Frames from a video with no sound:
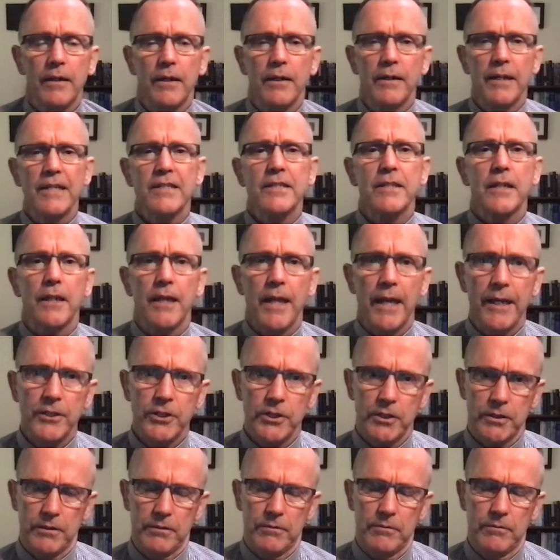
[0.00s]

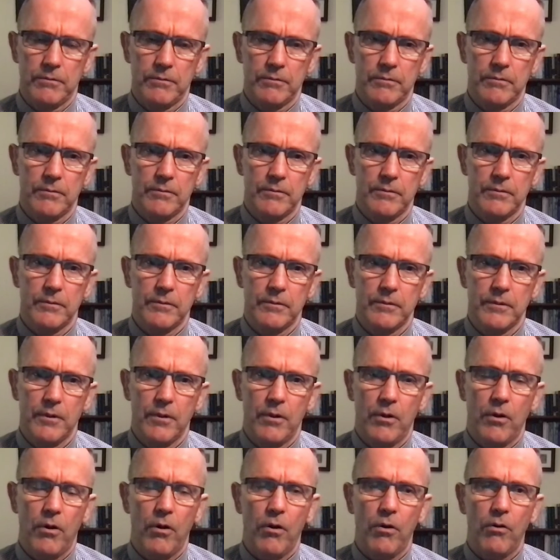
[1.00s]
escalation
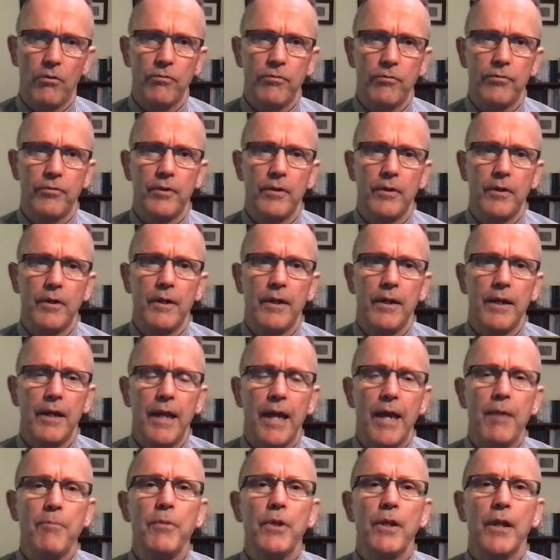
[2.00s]
of
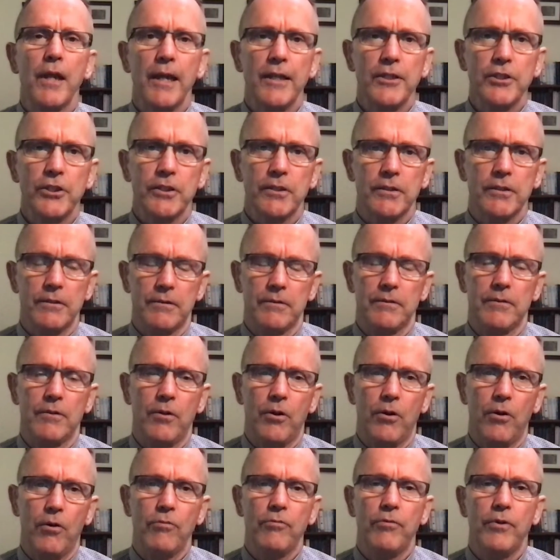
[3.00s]
emulation,
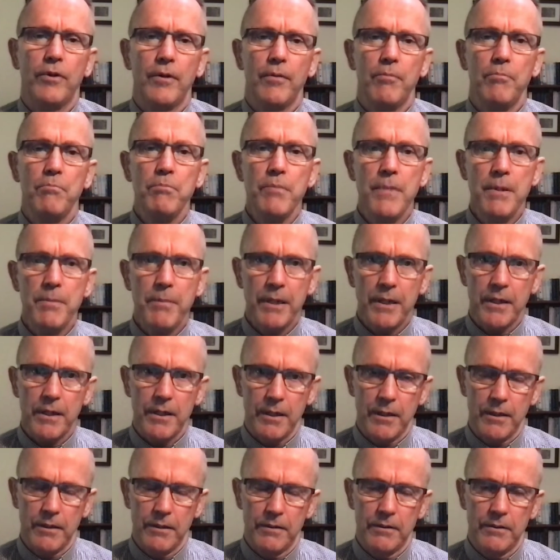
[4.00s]
of
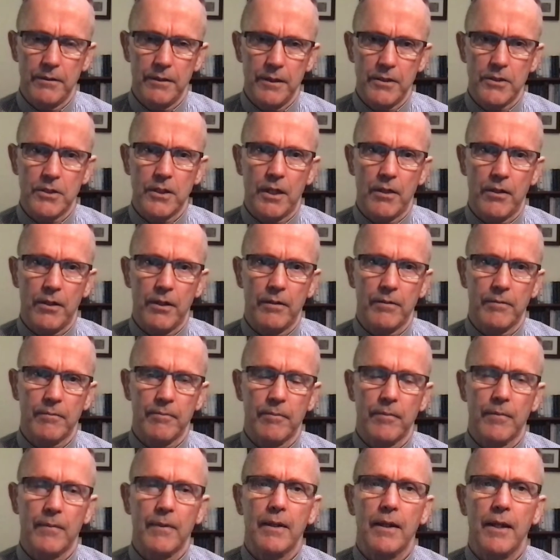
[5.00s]
mimicking each other
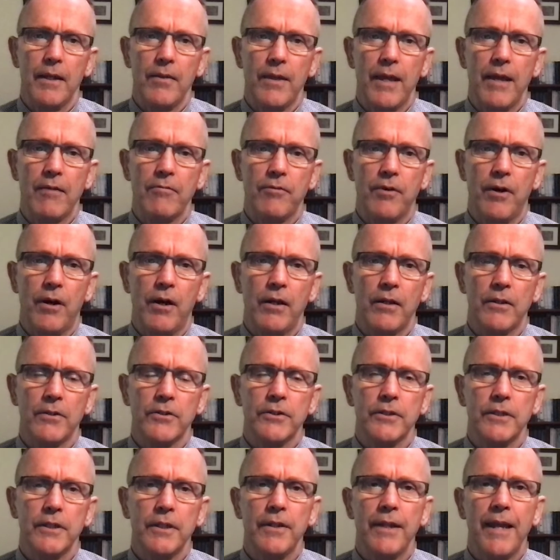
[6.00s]
in that
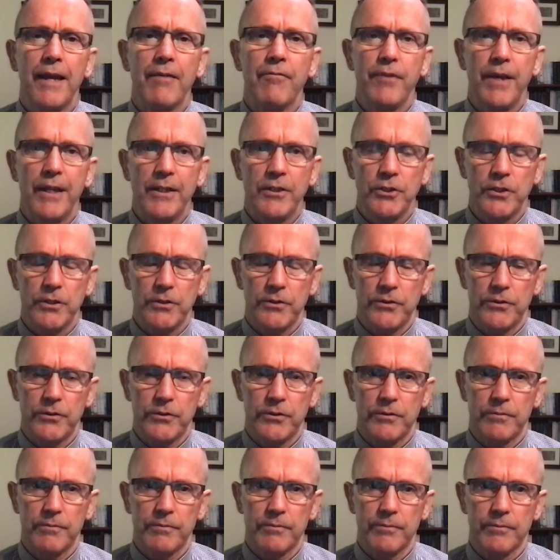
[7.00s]
violence, in that
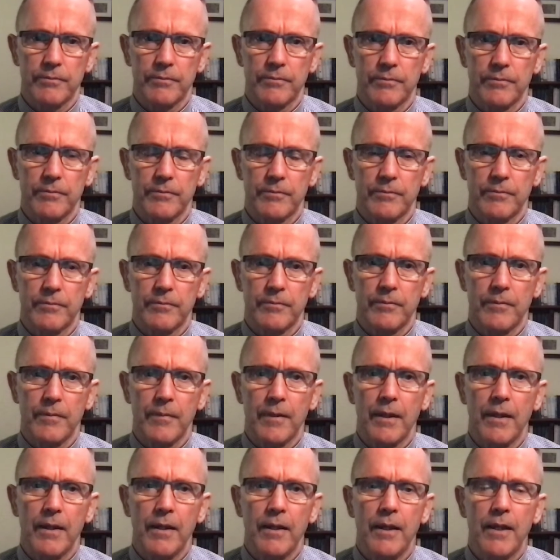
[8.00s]
vengeance.
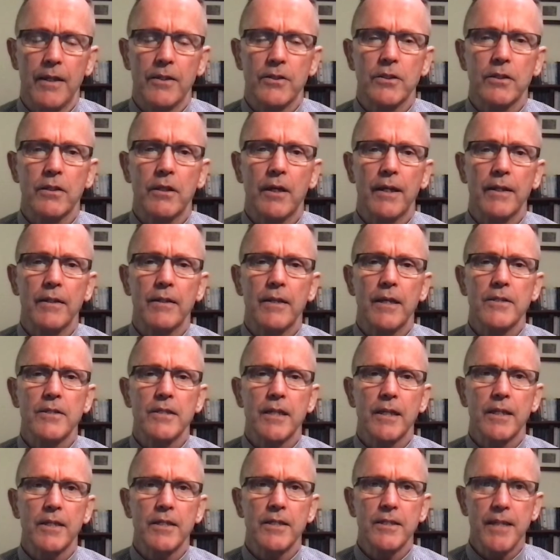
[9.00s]
It's like there's
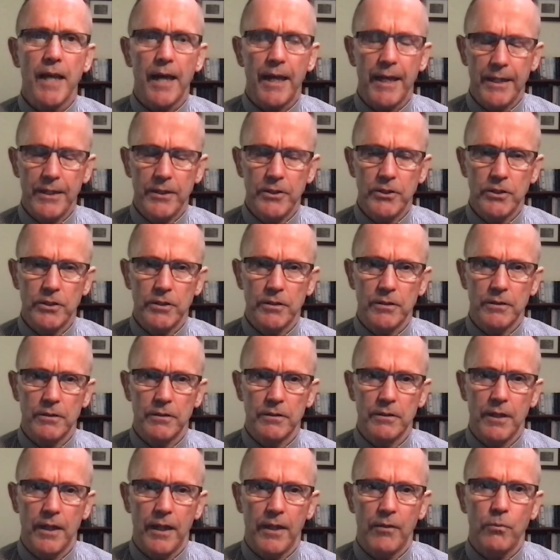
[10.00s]
a contagion
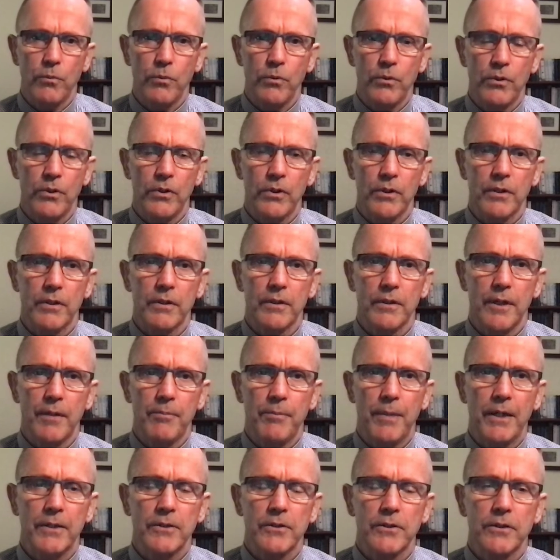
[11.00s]
at work
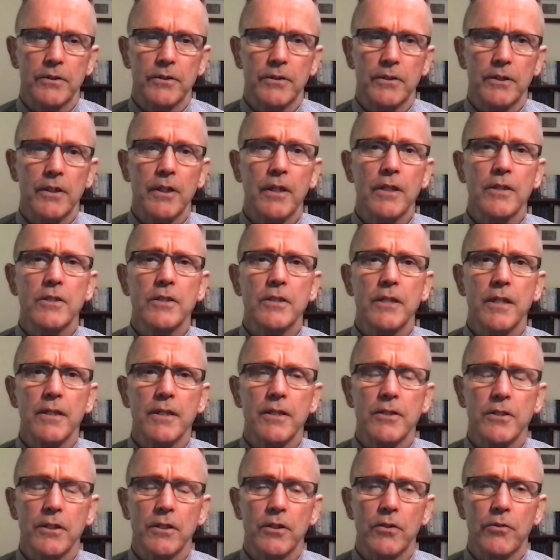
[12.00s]
amongst us. And you can see
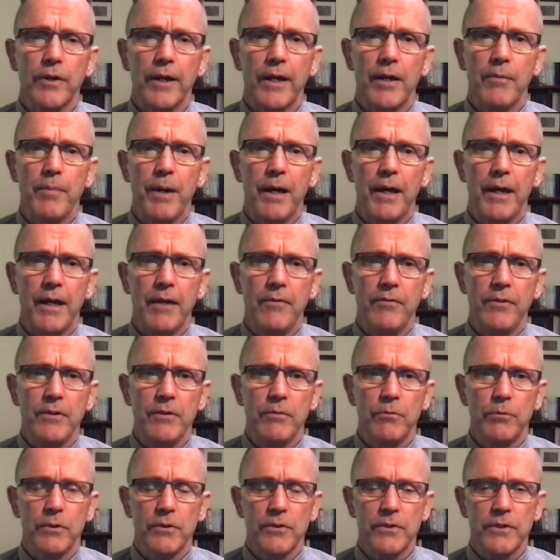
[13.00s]
this in crowd behaviour.
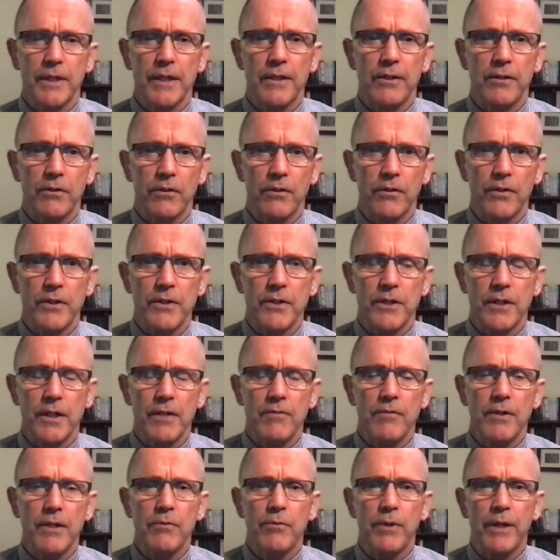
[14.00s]
You would have seen it on the
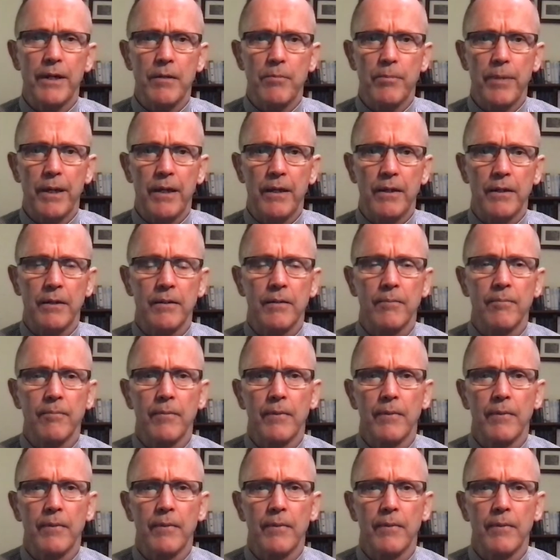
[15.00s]
TV, read about it.